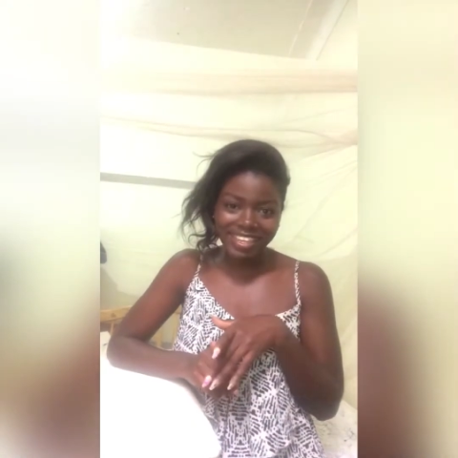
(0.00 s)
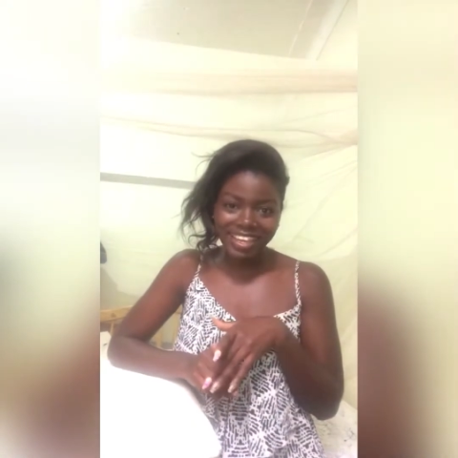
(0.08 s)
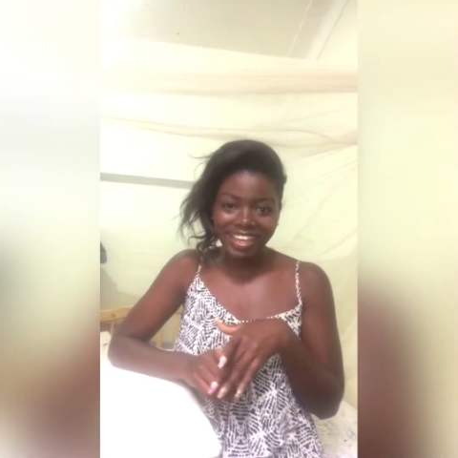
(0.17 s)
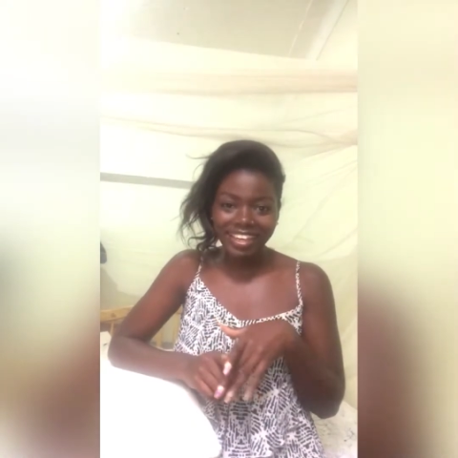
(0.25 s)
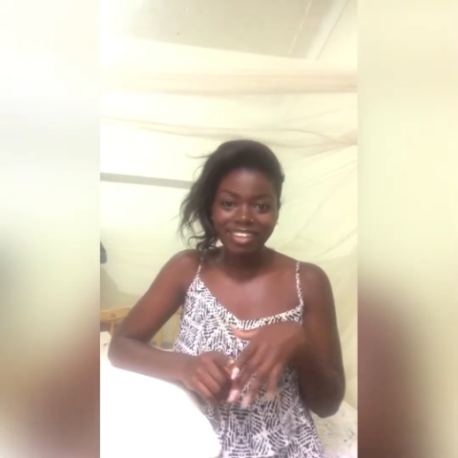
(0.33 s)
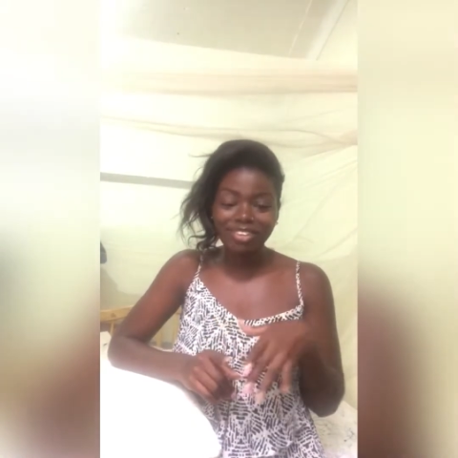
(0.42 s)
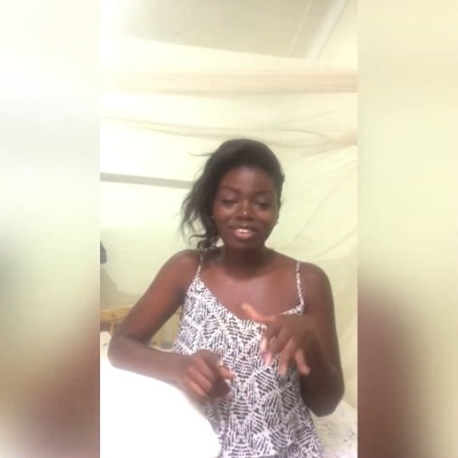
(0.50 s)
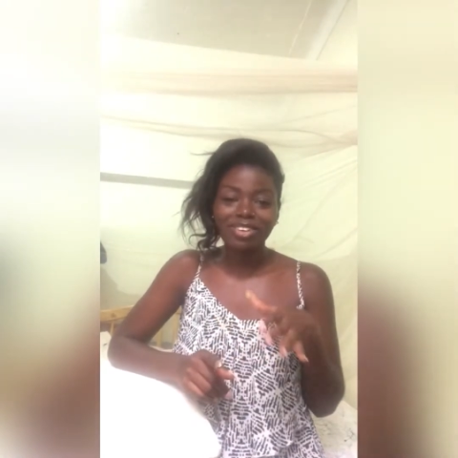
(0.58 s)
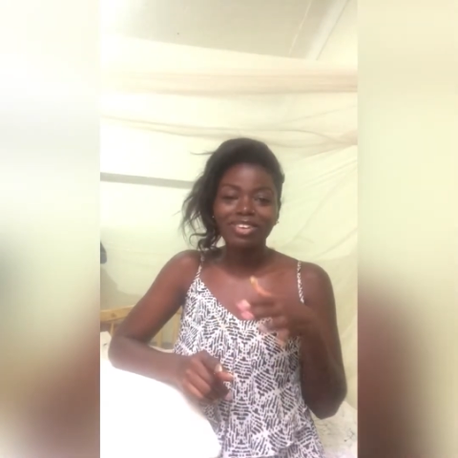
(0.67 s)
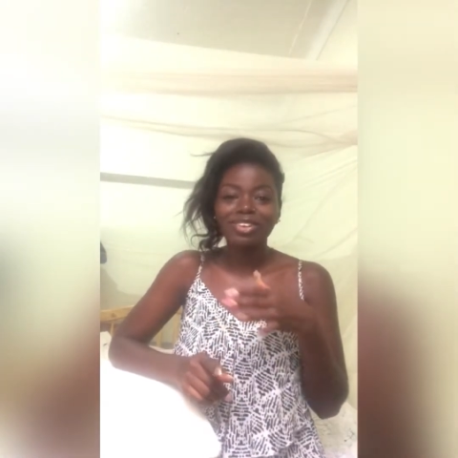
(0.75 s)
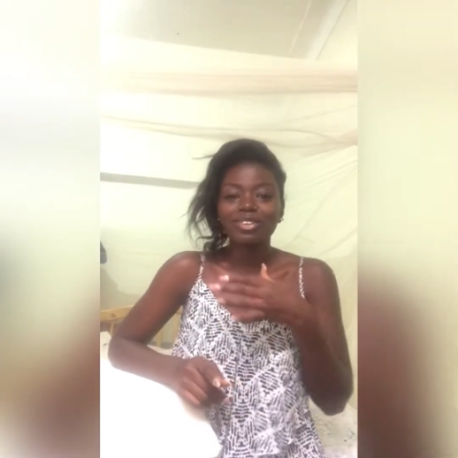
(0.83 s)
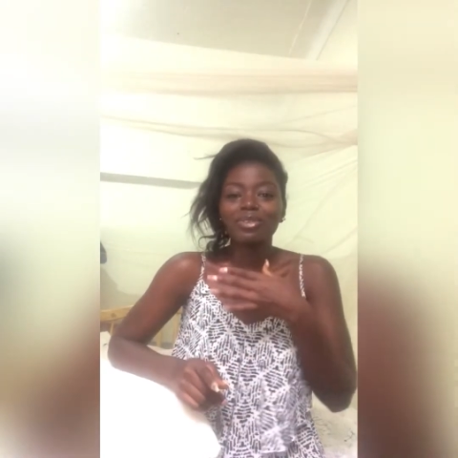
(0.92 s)
You know
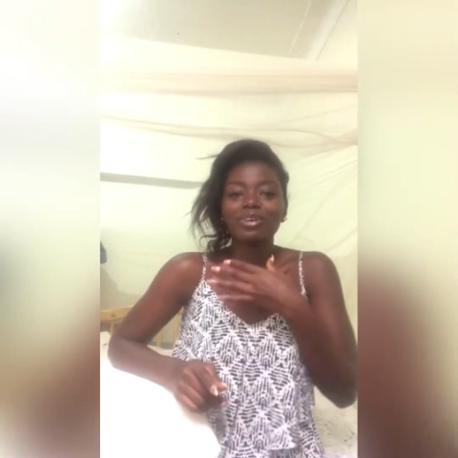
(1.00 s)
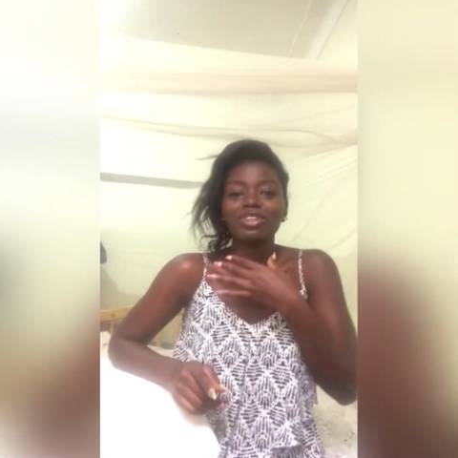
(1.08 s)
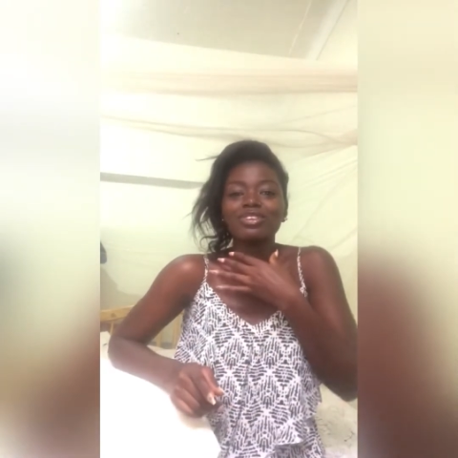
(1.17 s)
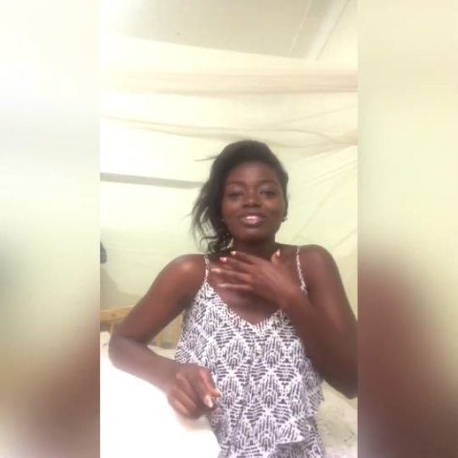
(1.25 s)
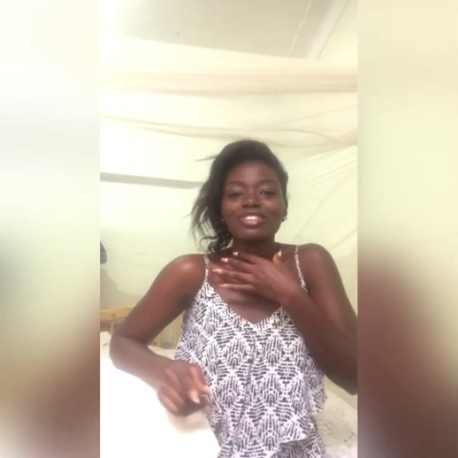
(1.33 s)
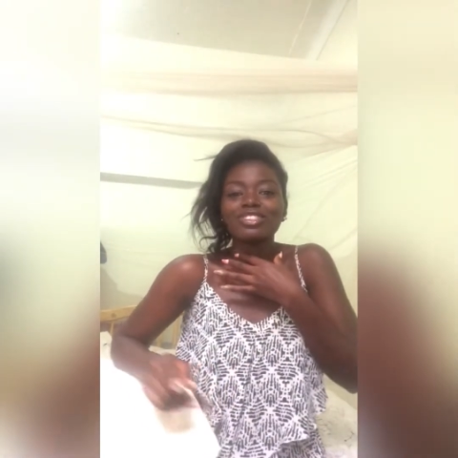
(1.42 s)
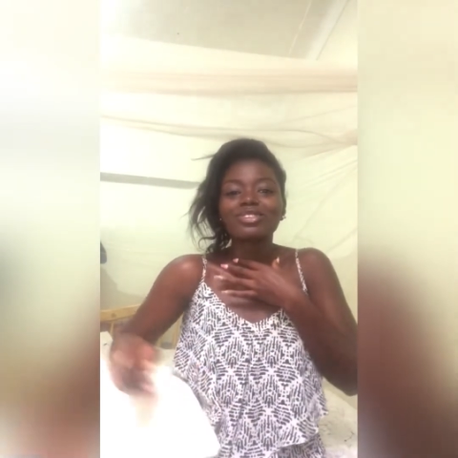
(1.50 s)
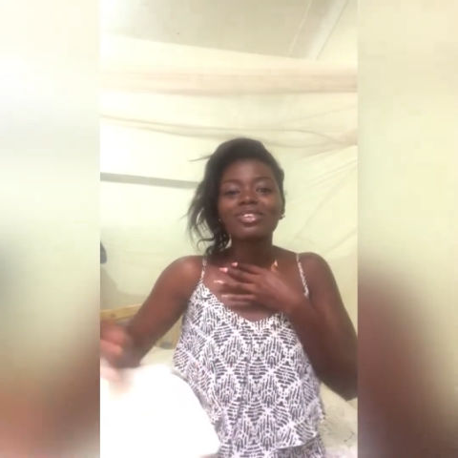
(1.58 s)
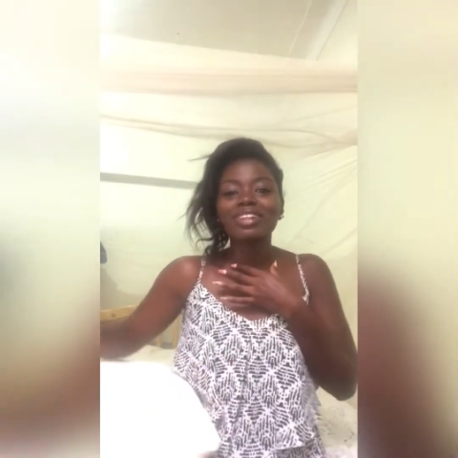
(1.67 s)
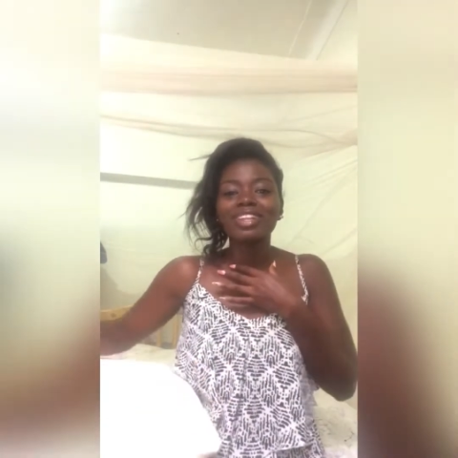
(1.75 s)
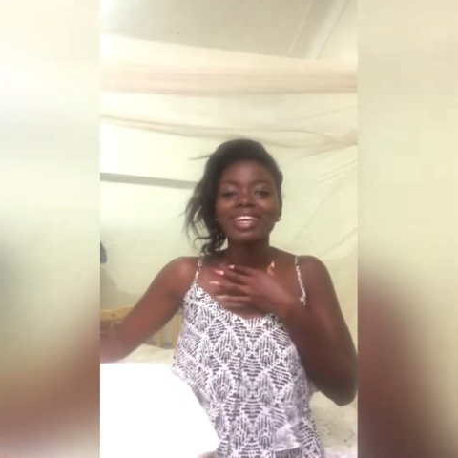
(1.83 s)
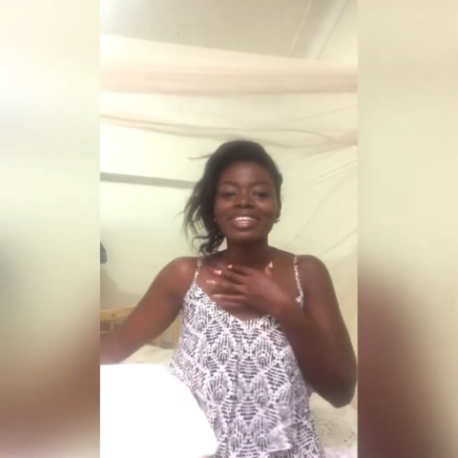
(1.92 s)
when you're in
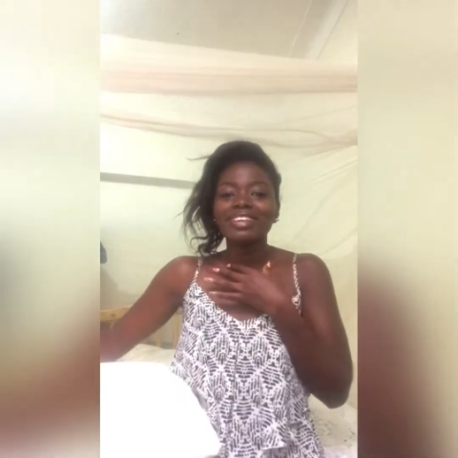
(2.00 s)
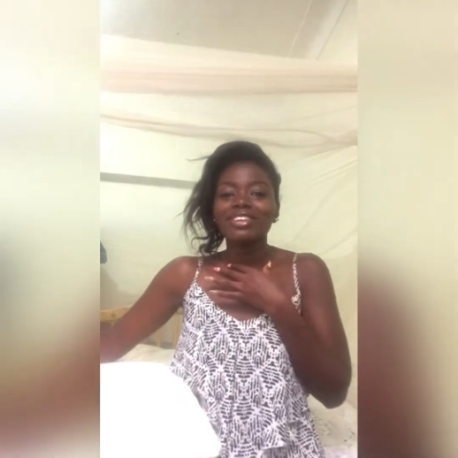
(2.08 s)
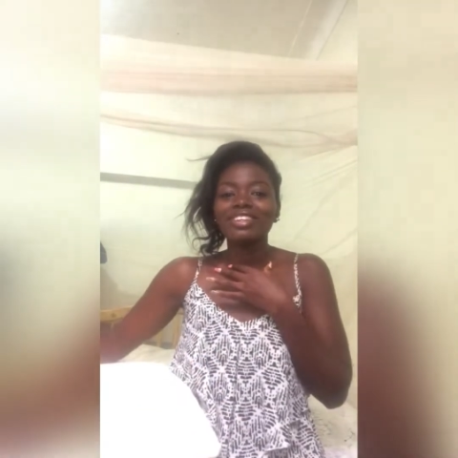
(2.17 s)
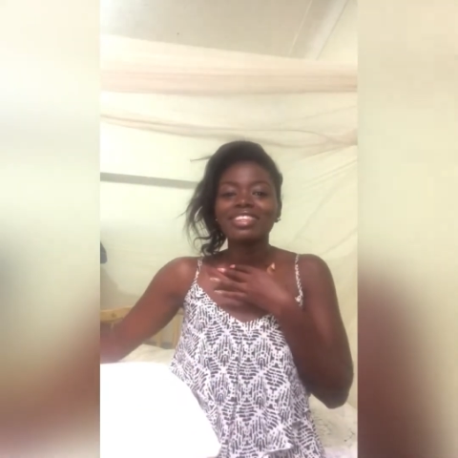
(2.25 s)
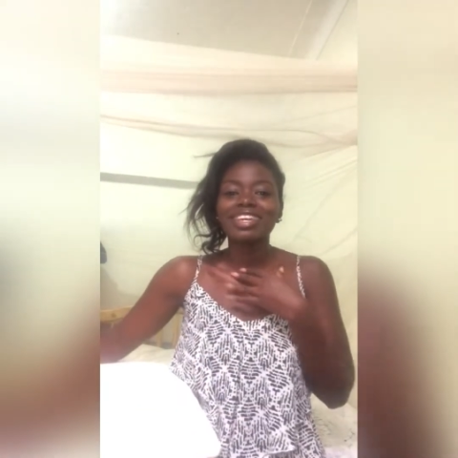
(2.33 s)
school and you're in